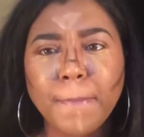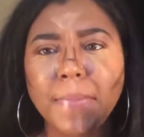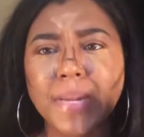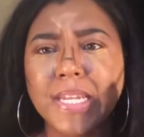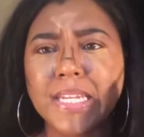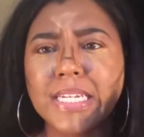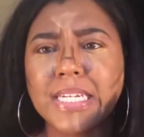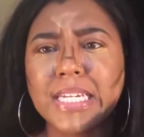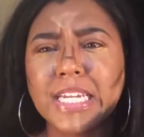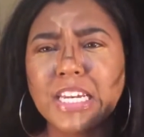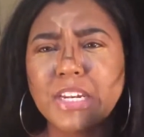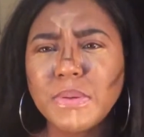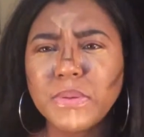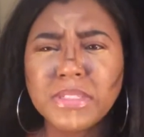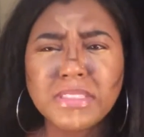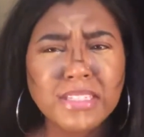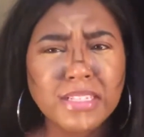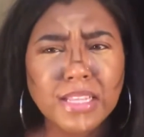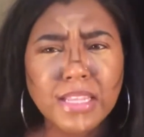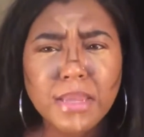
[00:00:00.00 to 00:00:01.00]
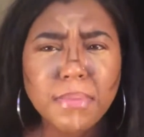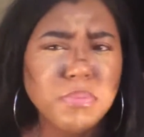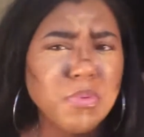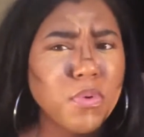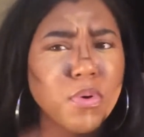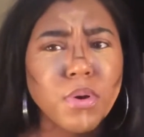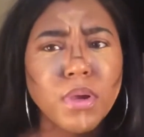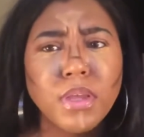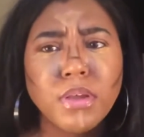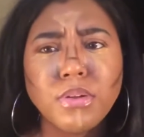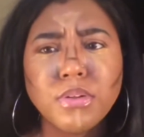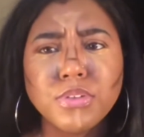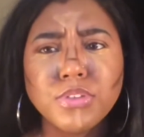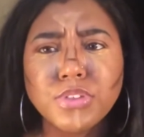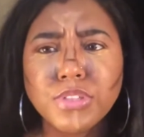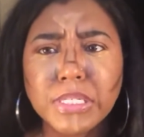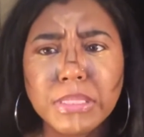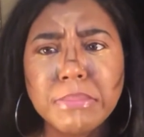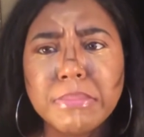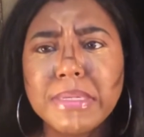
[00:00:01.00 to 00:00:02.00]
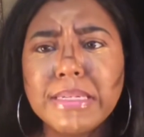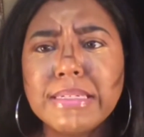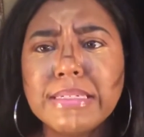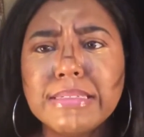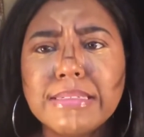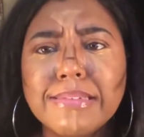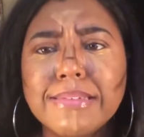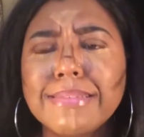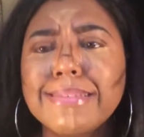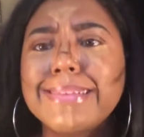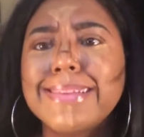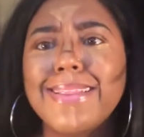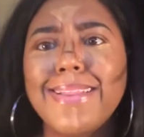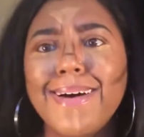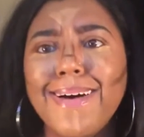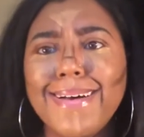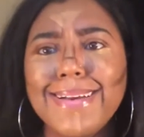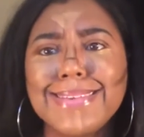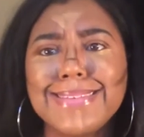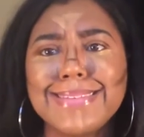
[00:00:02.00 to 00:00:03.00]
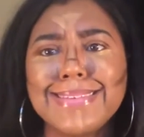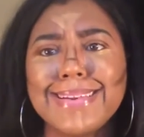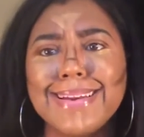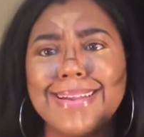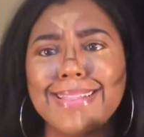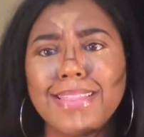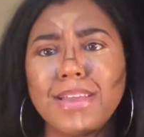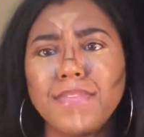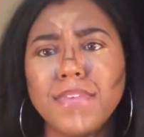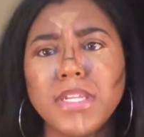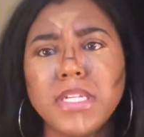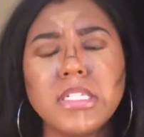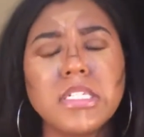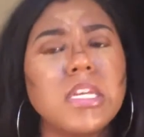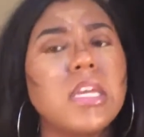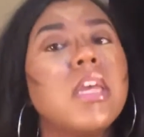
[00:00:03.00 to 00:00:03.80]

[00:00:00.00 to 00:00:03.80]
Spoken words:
but I know it's a lip oil treatment gloss and I love it.